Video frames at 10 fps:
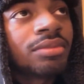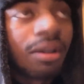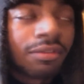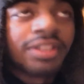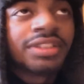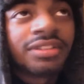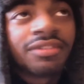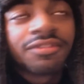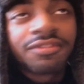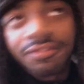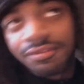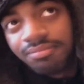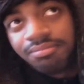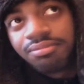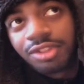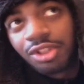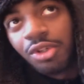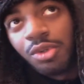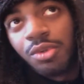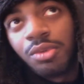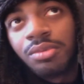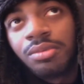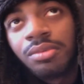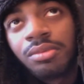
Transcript: recent 2,